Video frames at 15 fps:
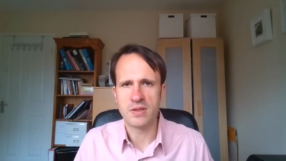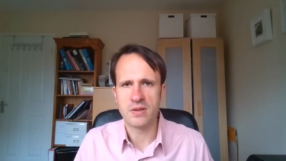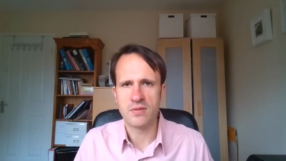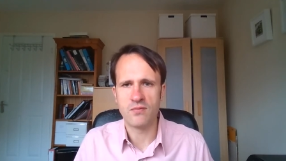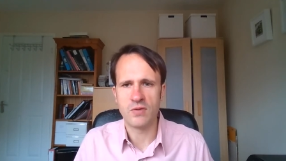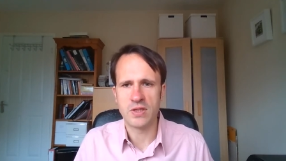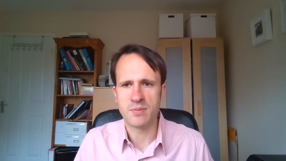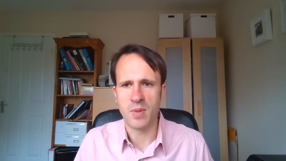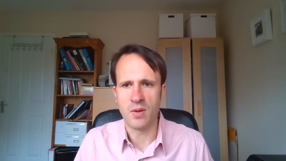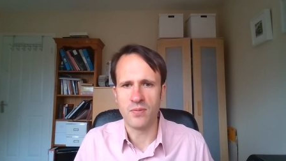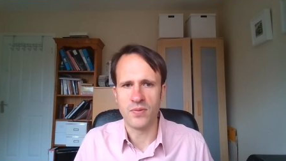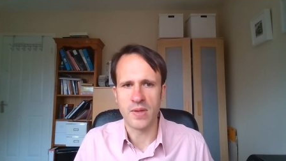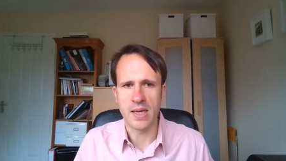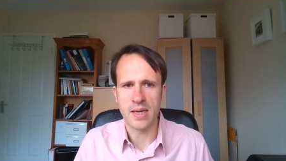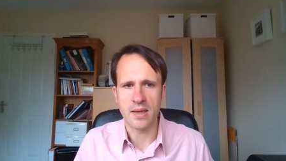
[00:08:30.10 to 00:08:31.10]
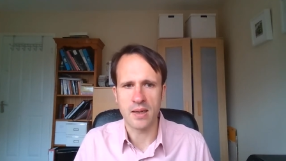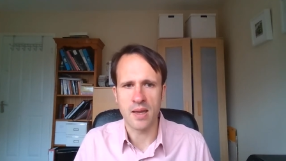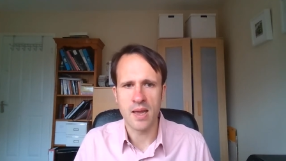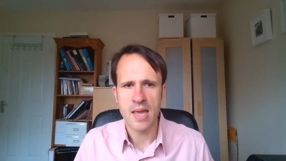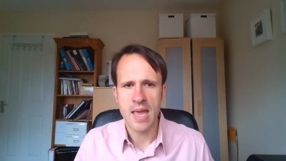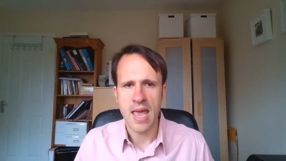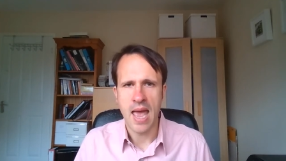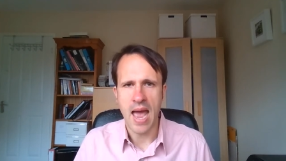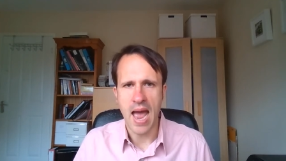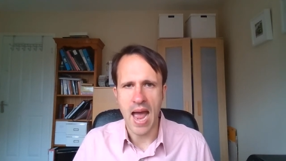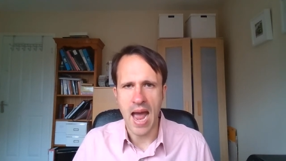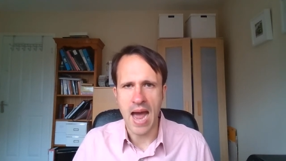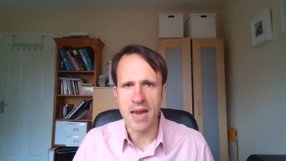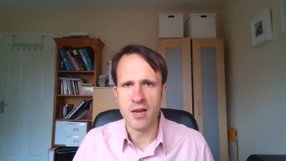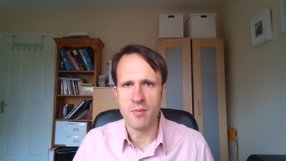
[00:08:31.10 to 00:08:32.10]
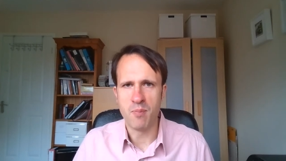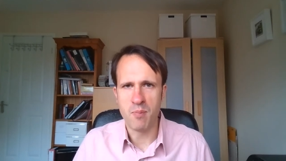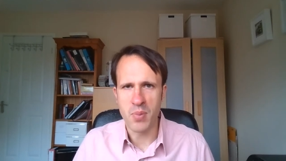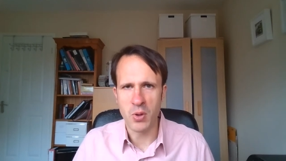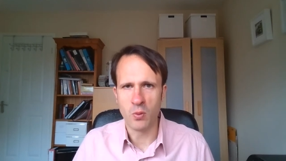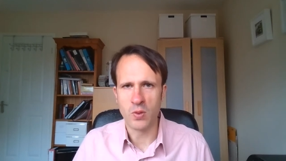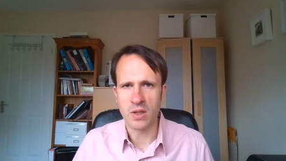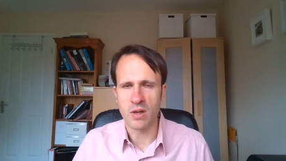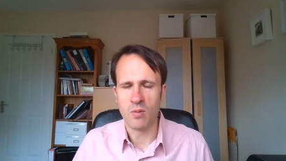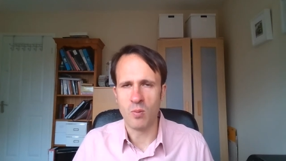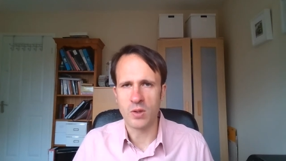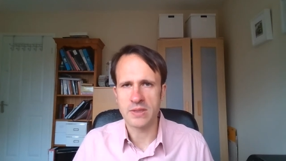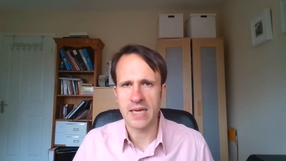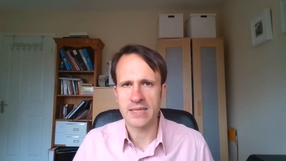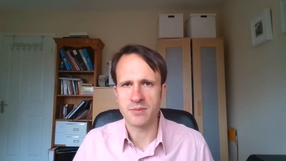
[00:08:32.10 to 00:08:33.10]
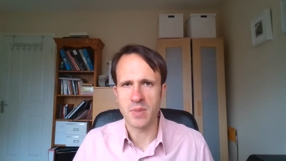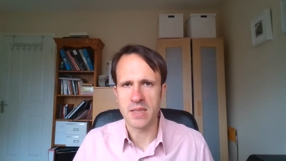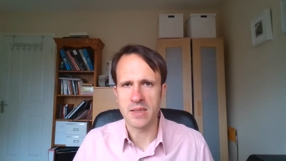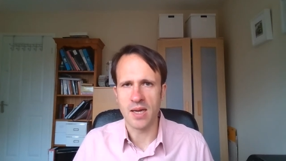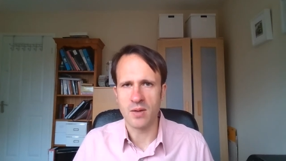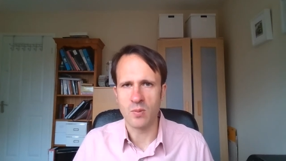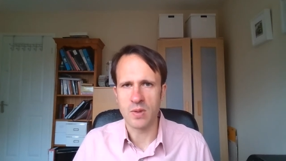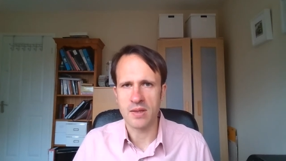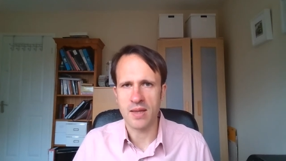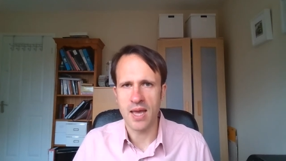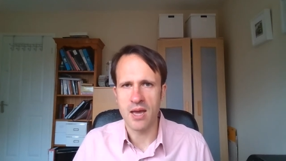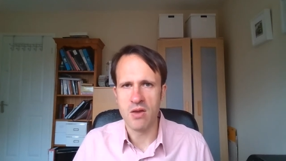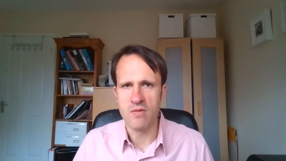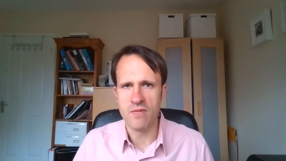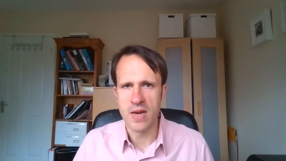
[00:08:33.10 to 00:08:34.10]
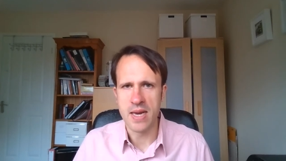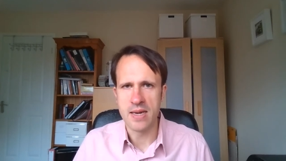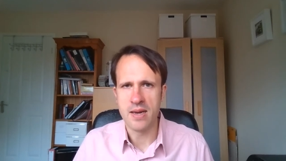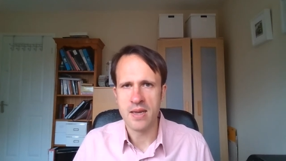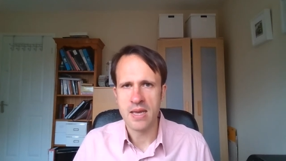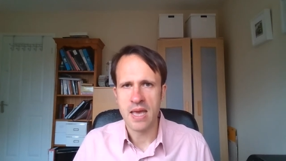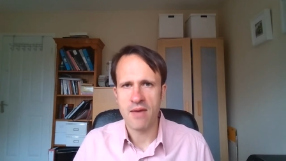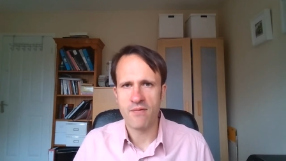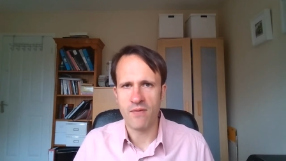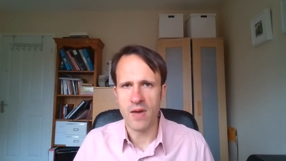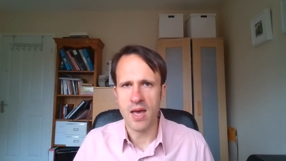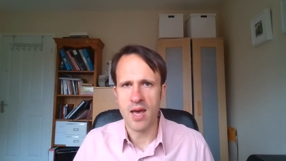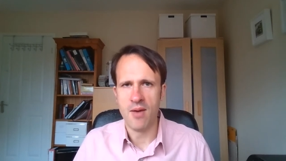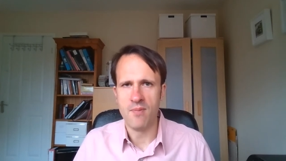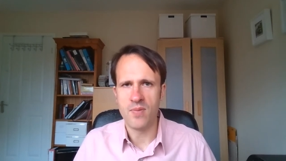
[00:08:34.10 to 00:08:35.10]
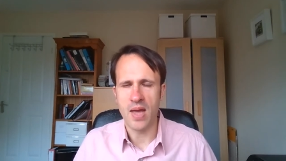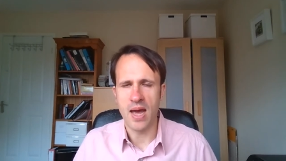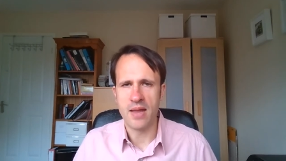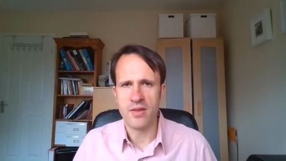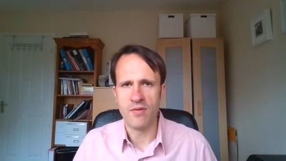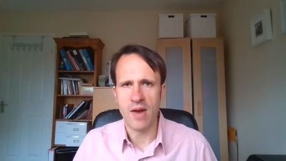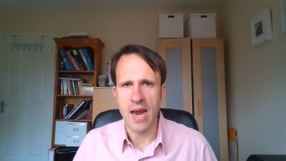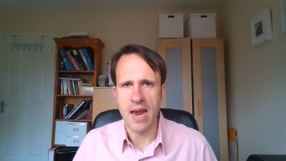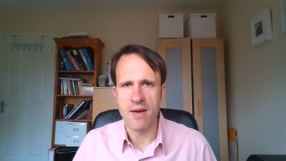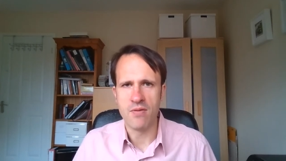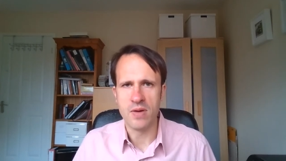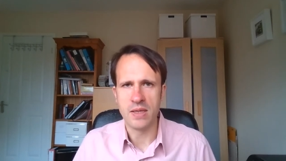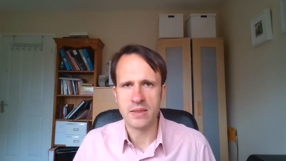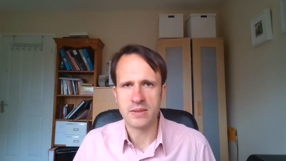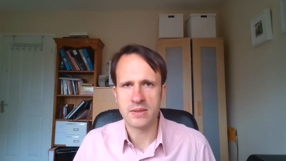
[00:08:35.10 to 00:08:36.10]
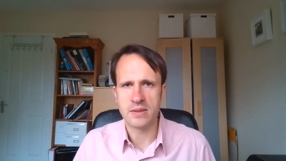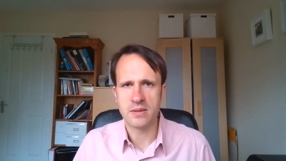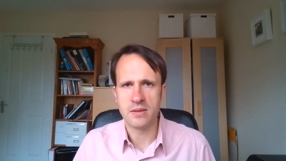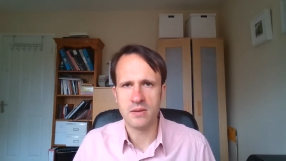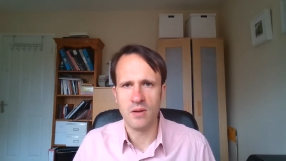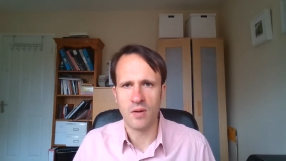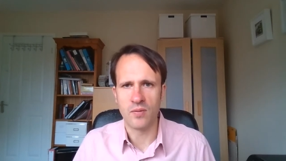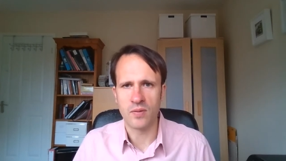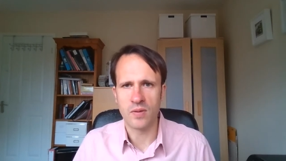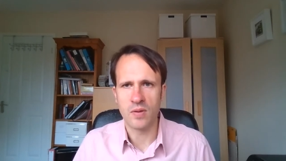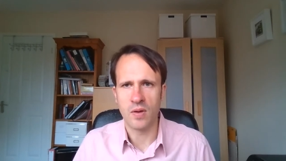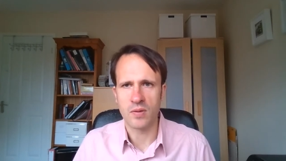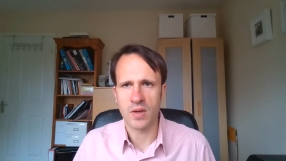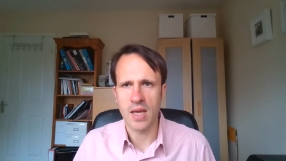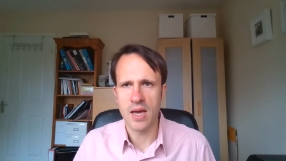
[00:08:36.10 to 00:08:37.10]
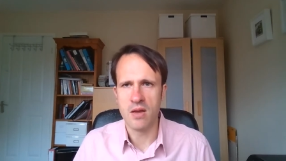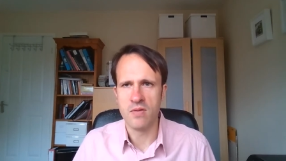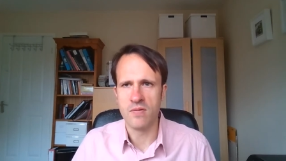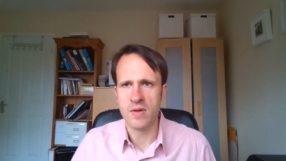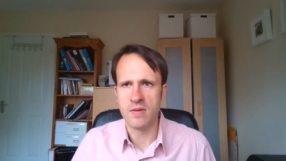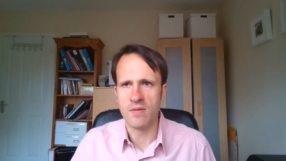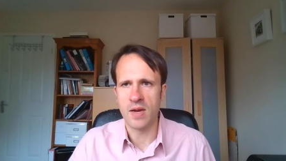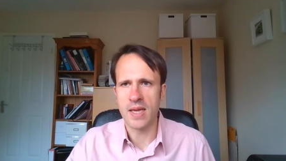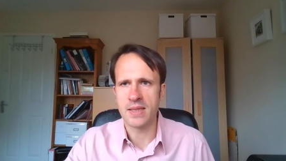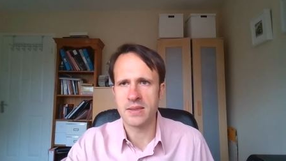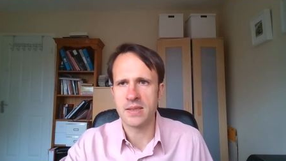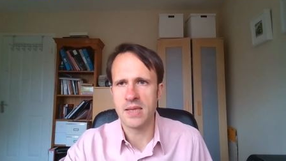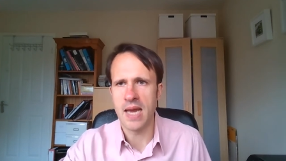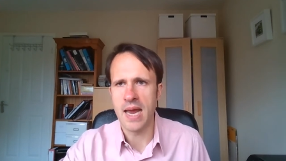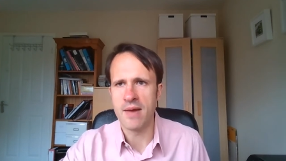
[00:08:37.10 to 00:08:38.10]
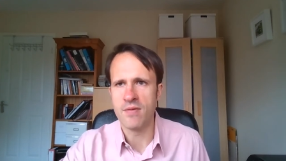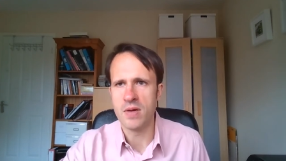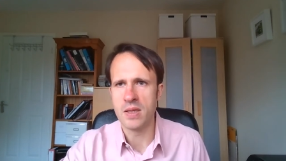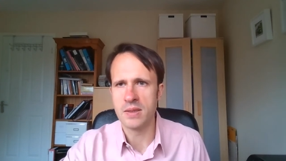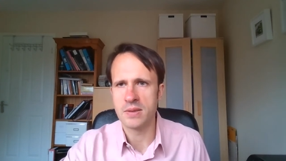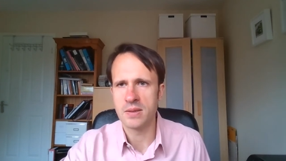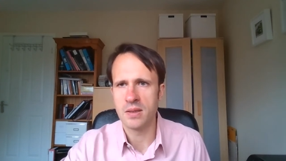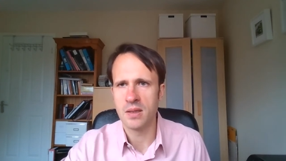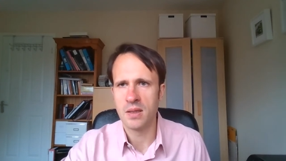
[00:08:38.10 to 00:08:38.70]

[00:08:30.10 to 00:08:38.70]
responding and building on what has been done with COVID for other areas, non-COVID related areas.